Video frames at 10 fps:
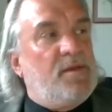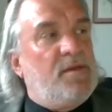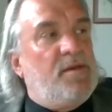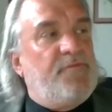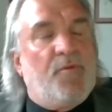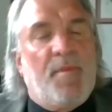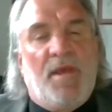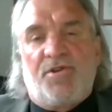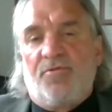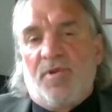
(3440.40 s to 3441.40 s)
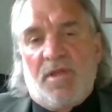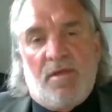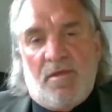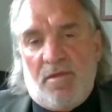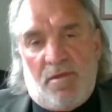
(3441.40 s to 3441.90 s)
Information
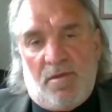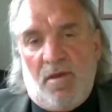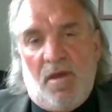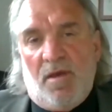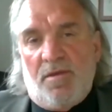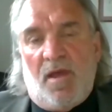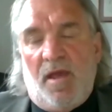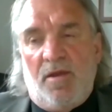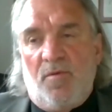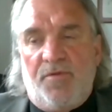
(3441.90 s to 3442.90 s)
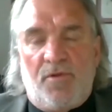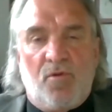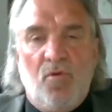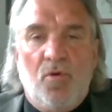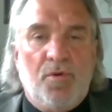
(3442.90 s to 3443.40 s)
releases signed with
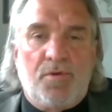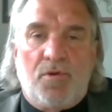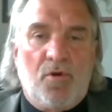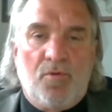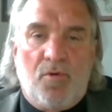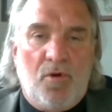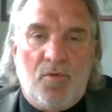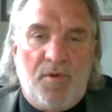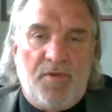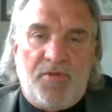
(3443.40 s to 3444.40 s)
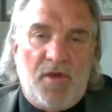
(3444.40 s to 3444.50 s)
schools or with